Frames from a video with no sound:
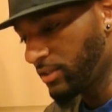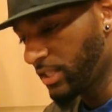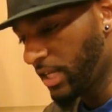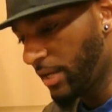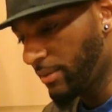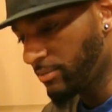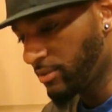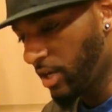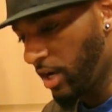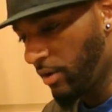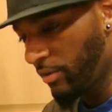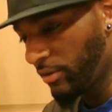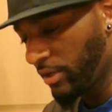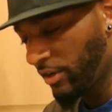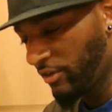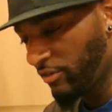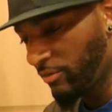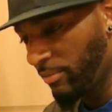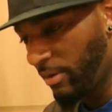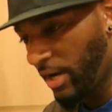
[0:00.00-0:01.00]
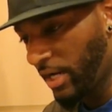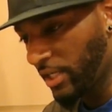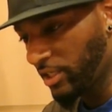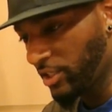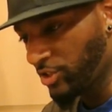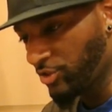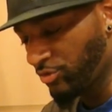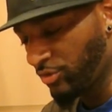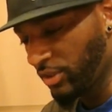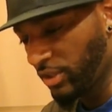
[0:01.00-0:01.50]
good time talking with everybody, and
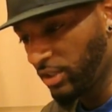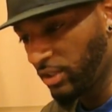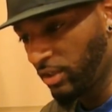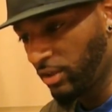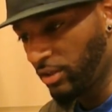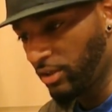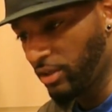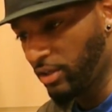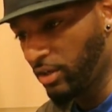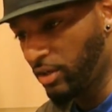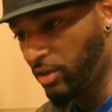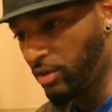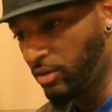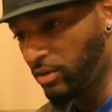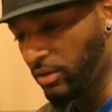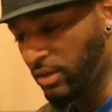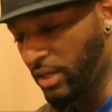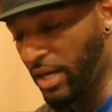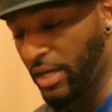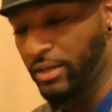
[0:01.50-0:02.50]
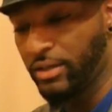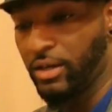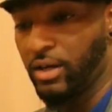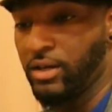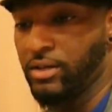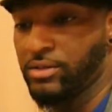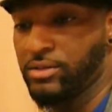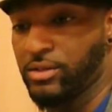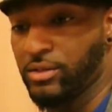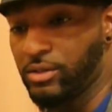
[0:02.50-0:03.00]
just really learning a whole lot, and
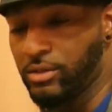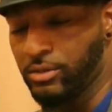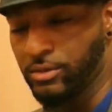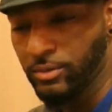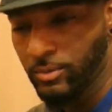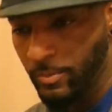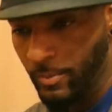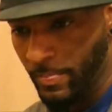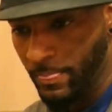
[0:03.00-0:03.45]
also